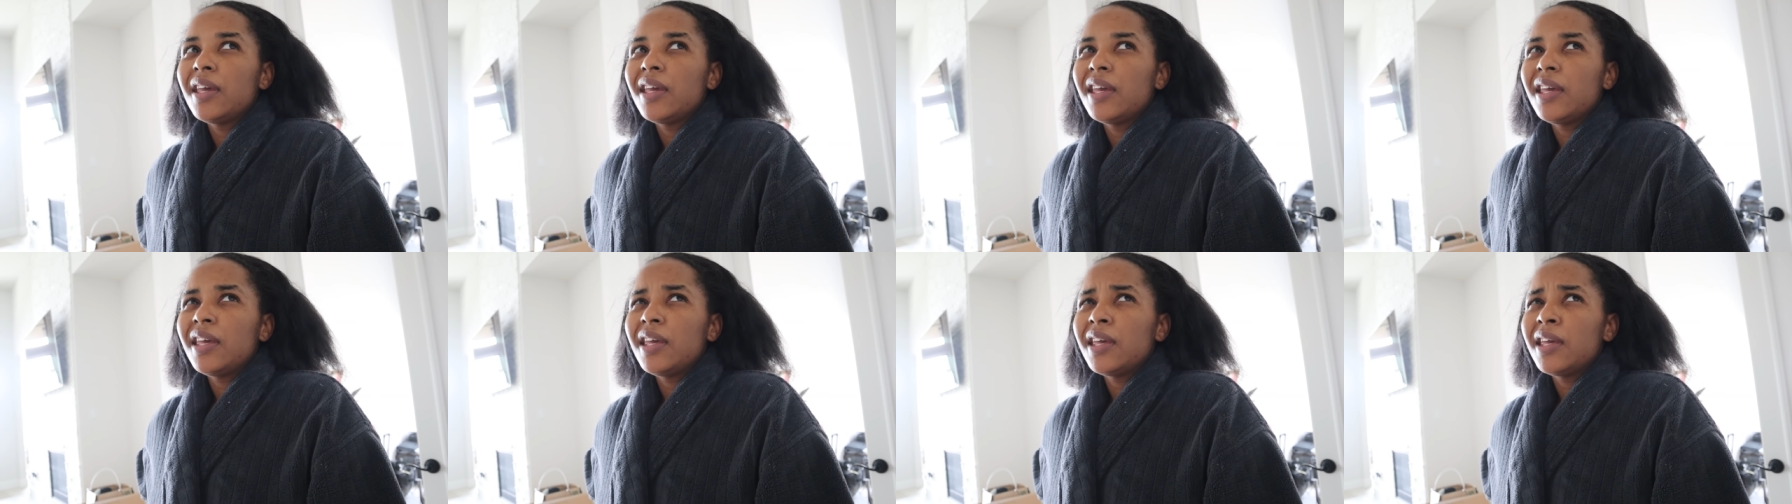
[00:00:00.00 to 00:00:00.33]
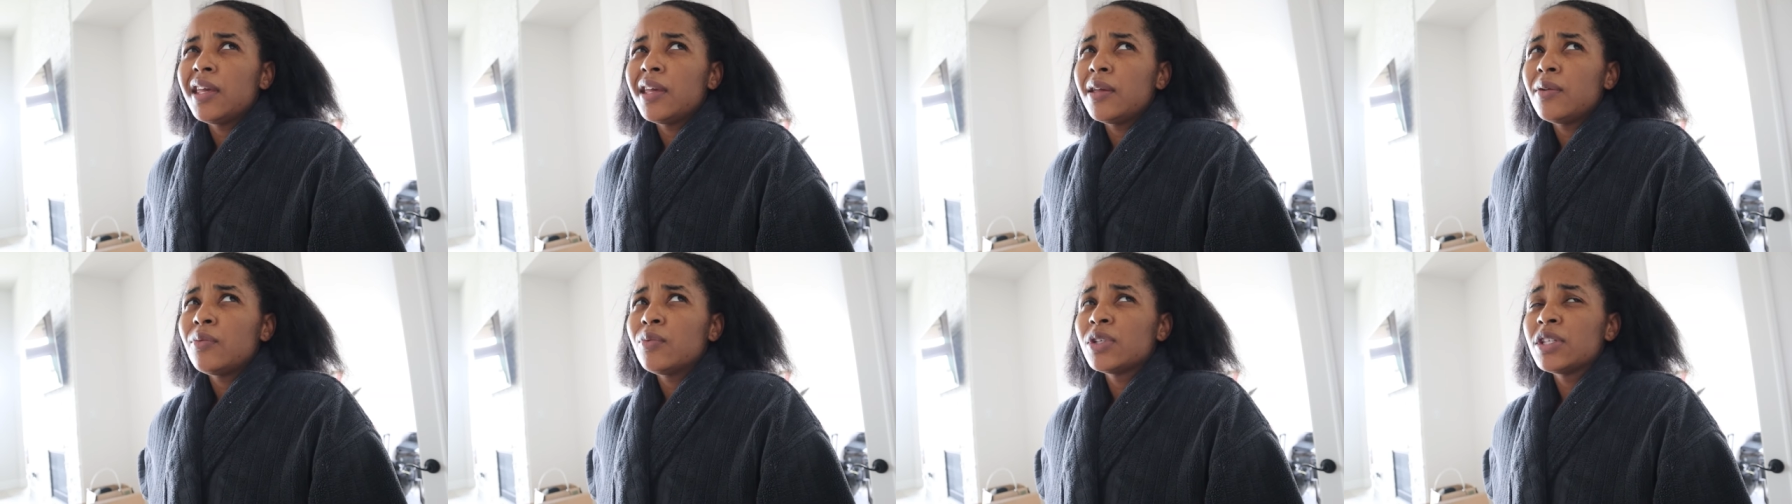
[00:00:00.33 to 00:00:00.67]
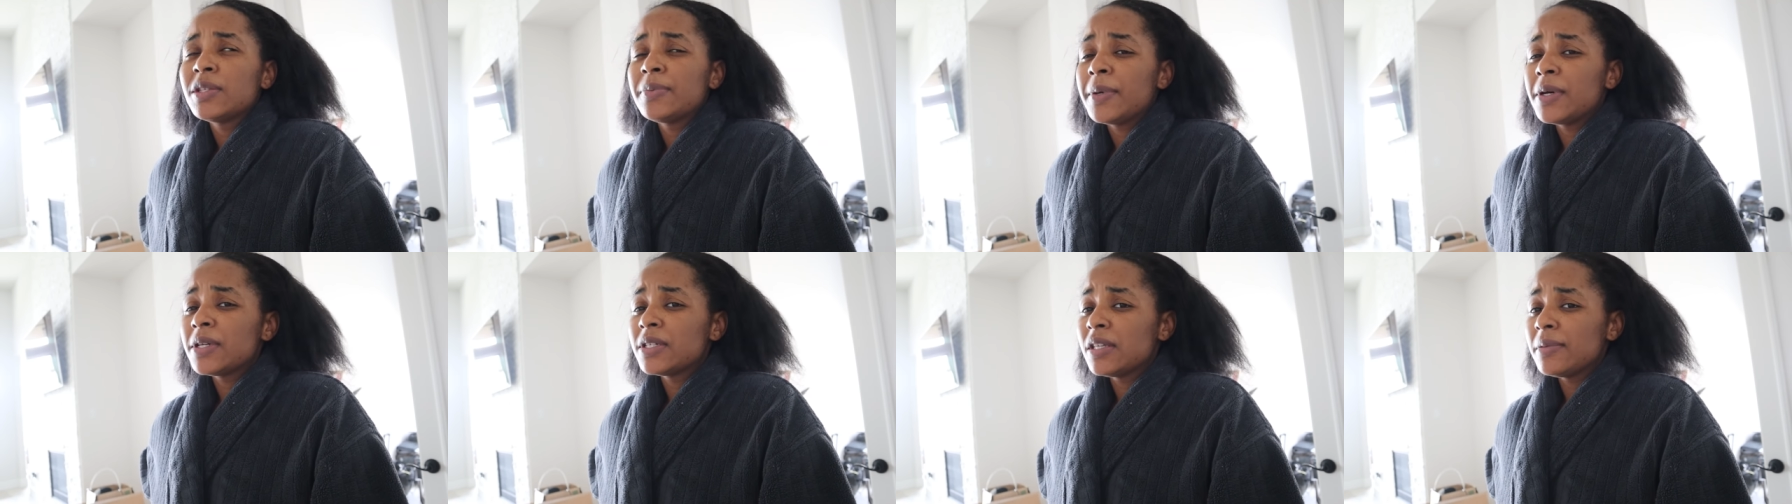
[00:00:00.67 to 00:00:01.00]
it was
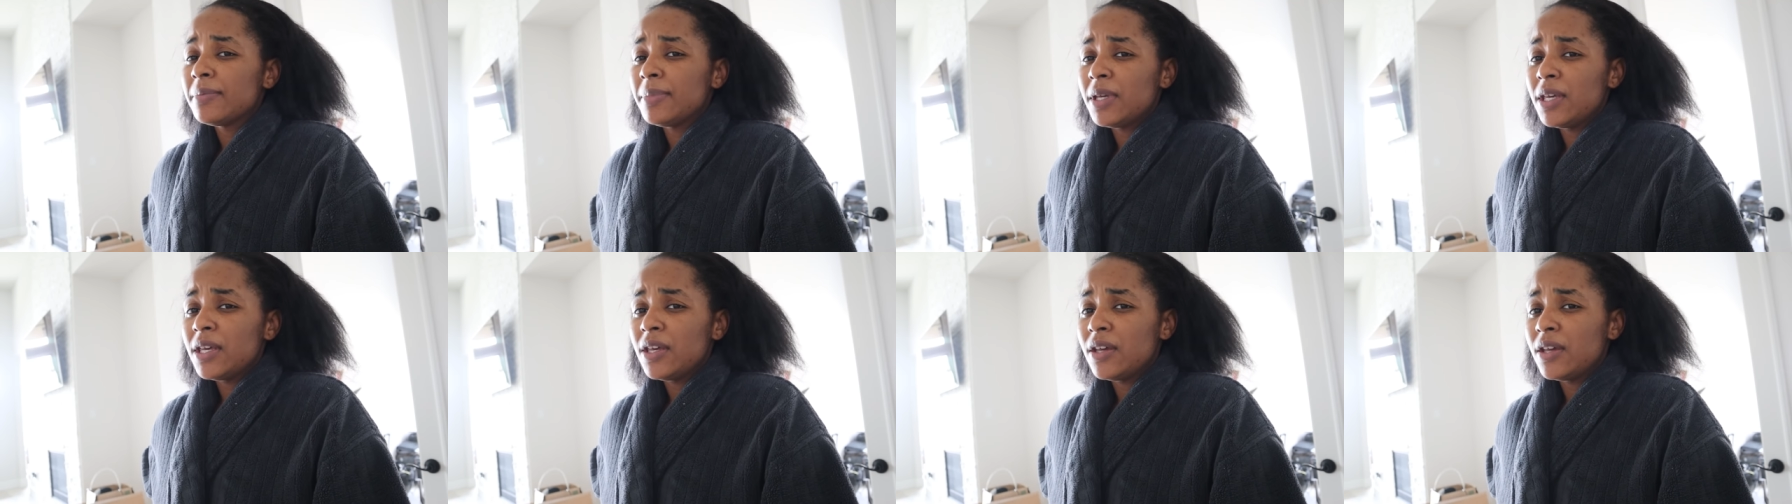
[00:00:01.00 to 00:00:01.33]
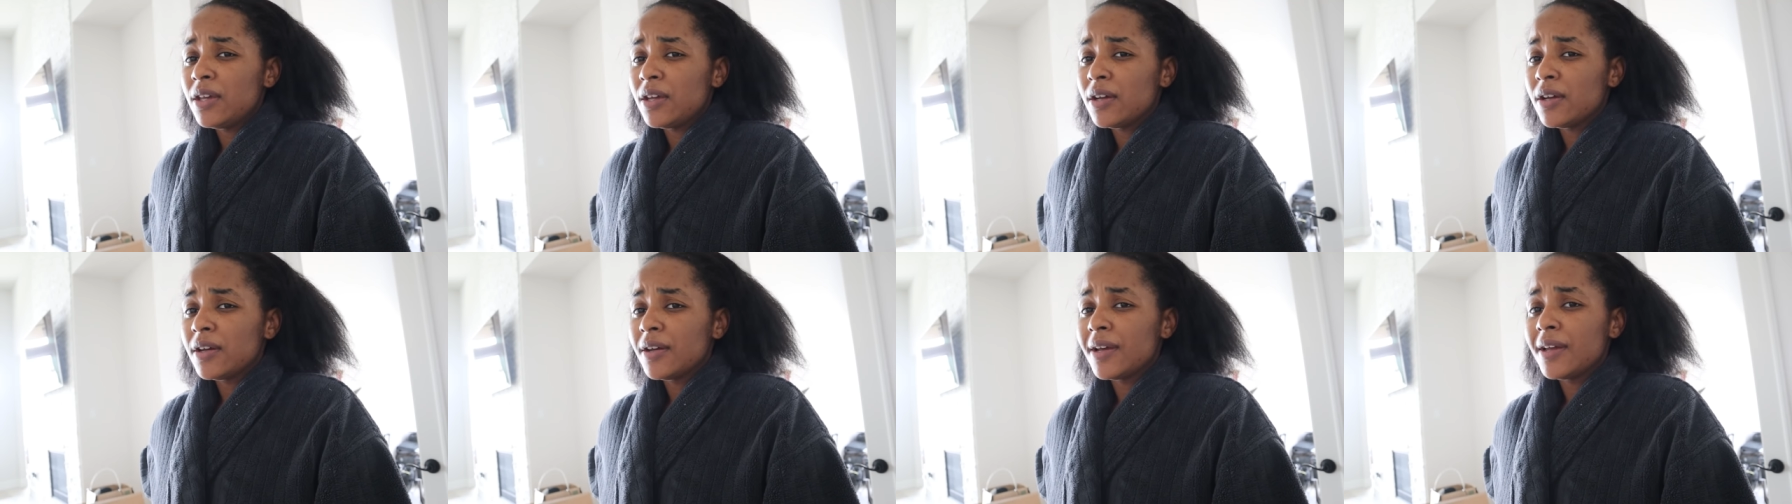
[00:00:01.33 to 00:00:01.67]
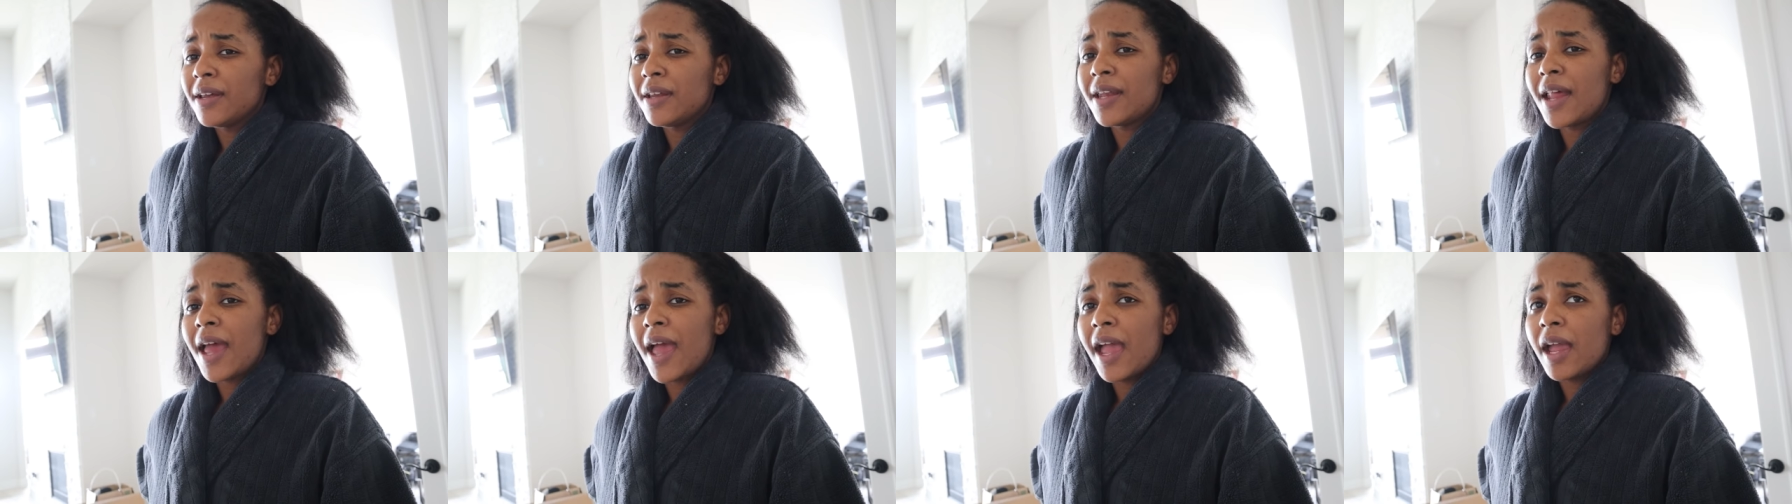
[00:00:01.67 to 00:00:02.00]
supposed to be here
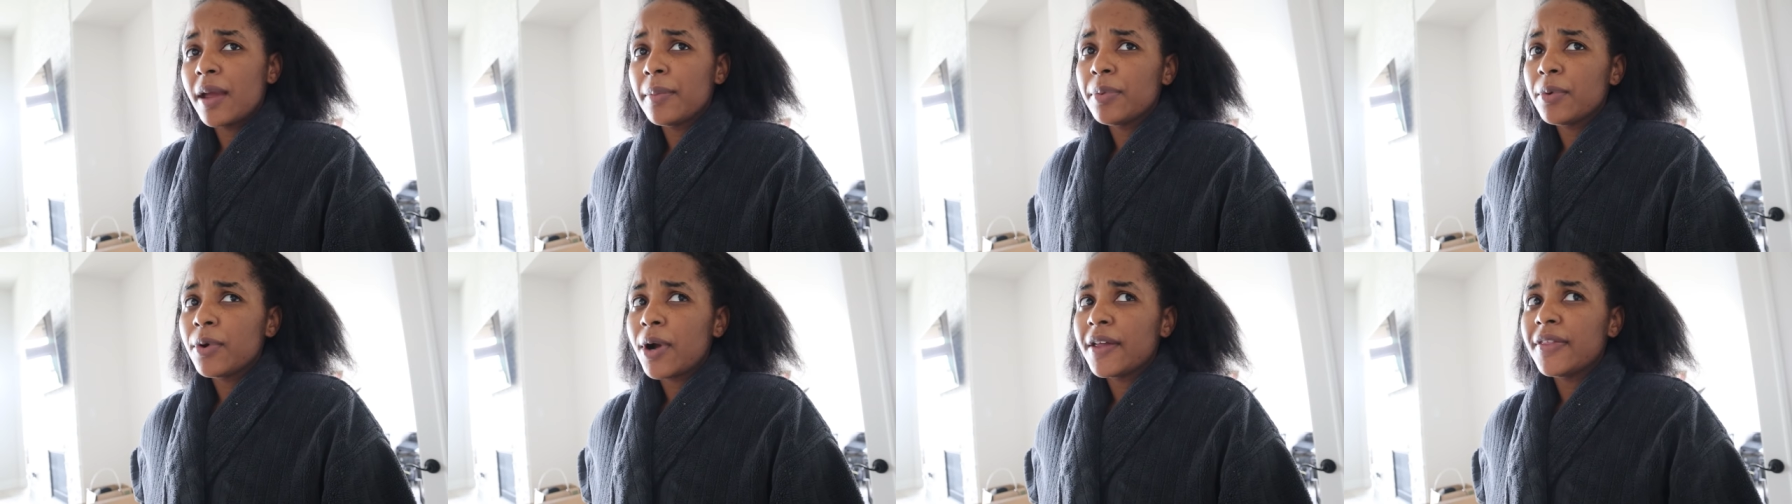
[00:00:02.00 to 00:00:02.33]
in April.